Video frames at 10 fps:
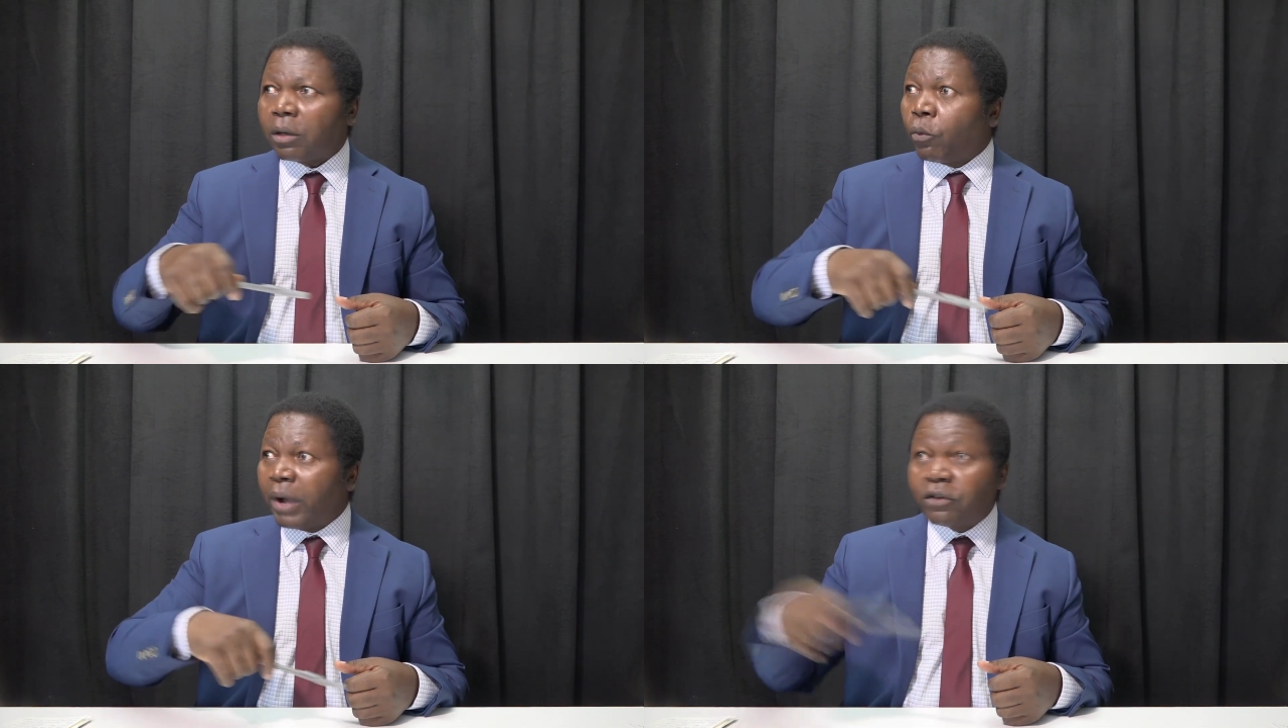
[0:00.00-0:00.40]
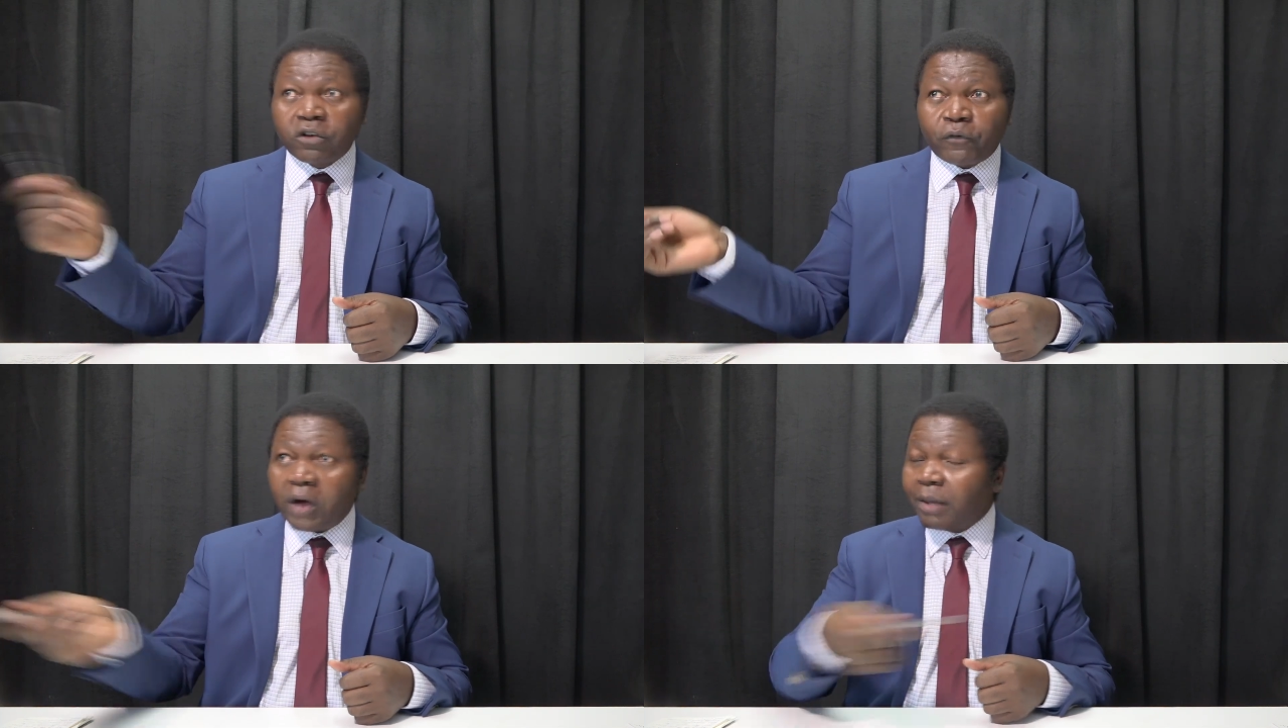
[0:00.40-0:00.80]
went to
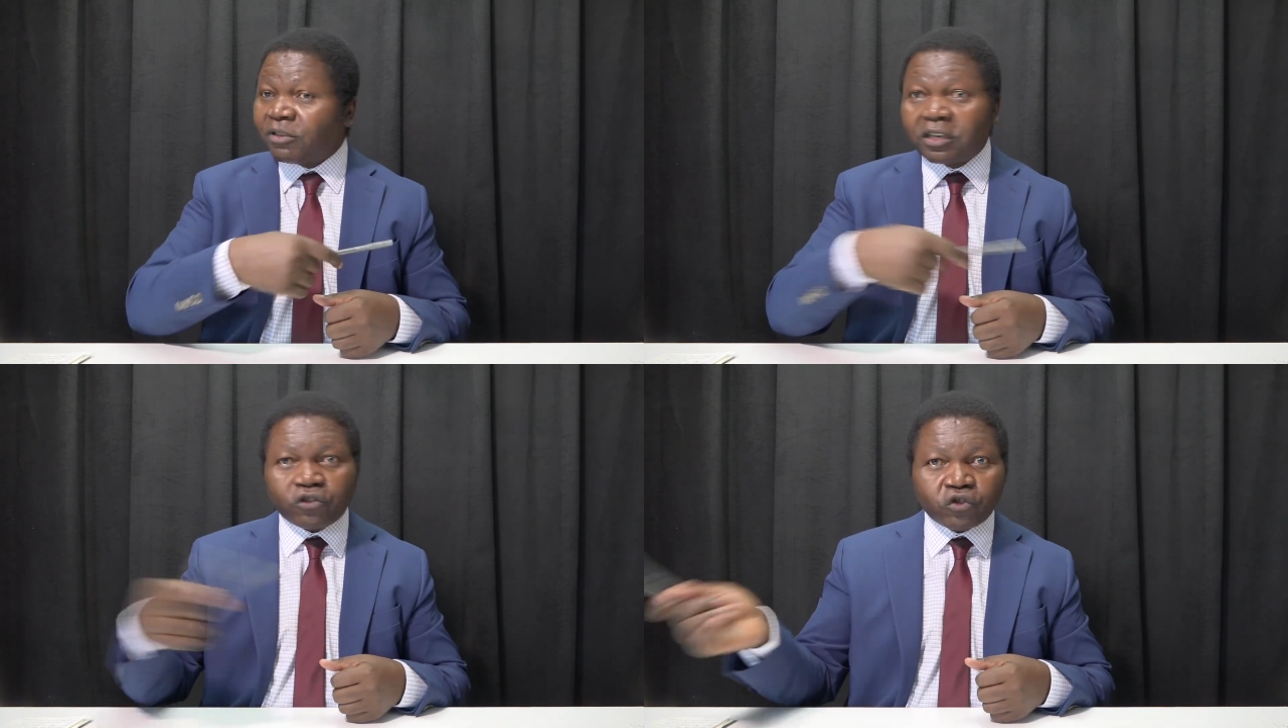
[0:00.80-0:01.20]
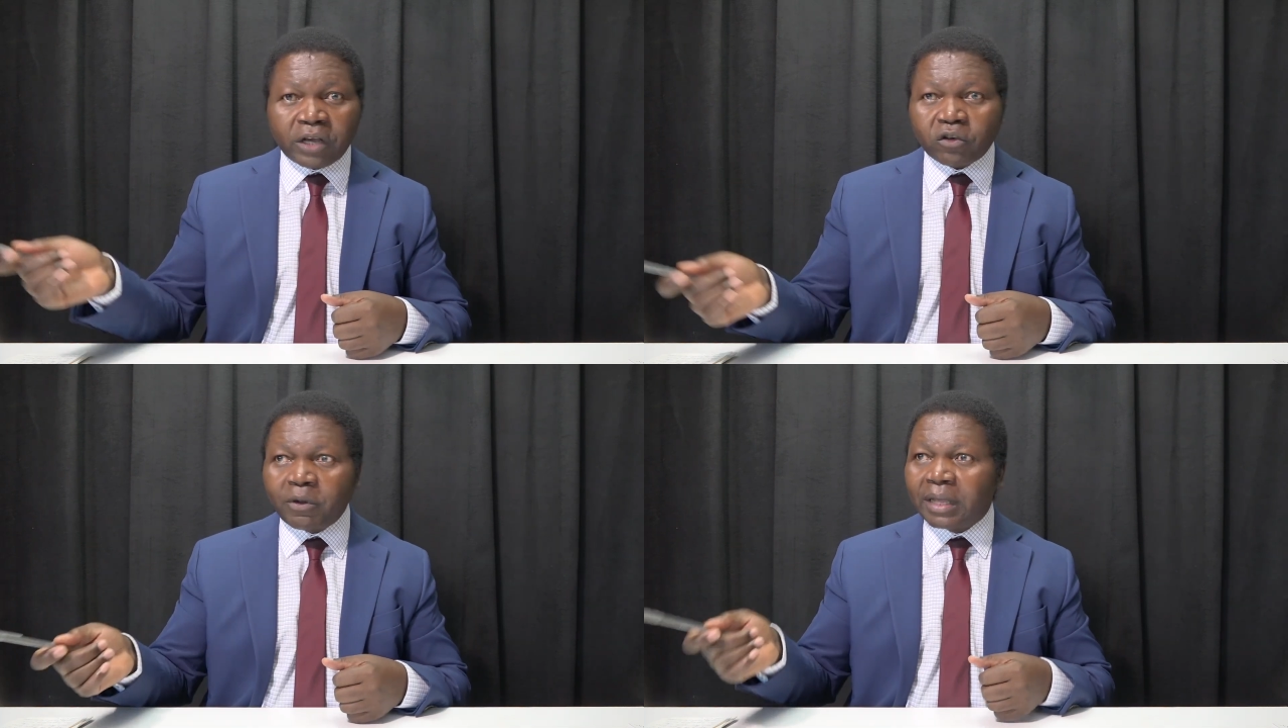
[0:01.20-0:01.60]
the farms,
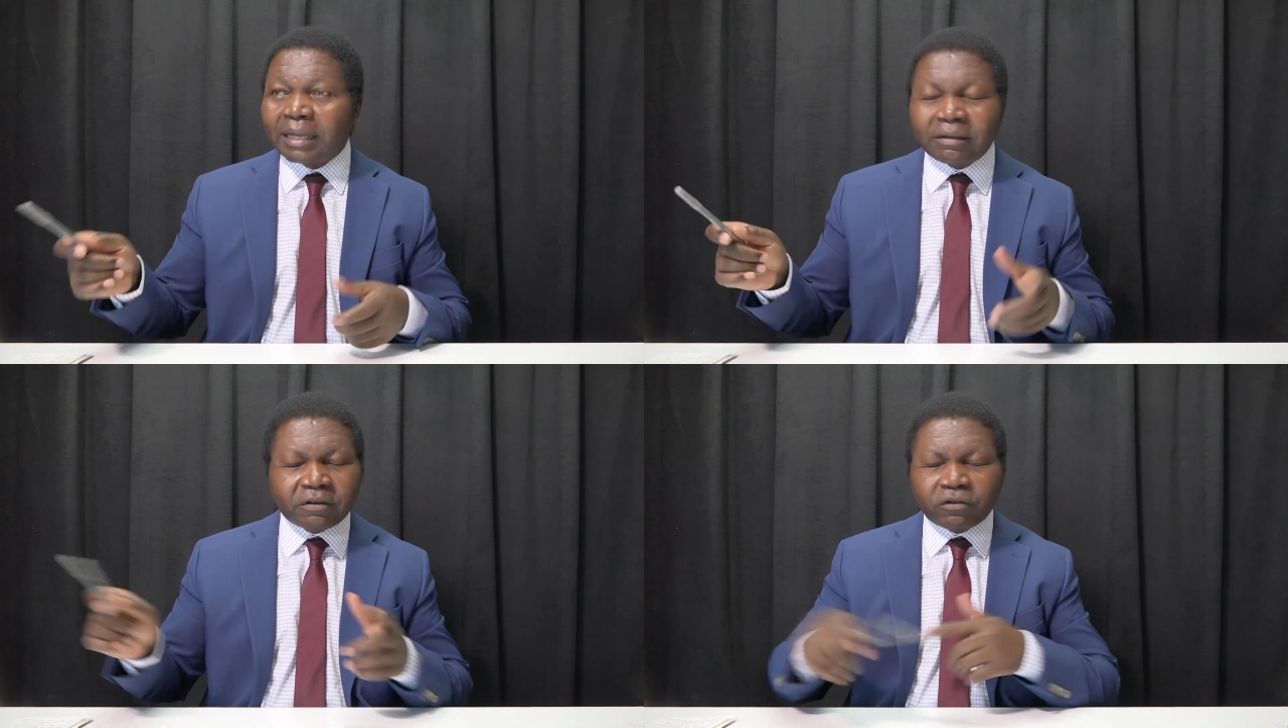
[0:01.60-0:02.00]
destroyed some of them,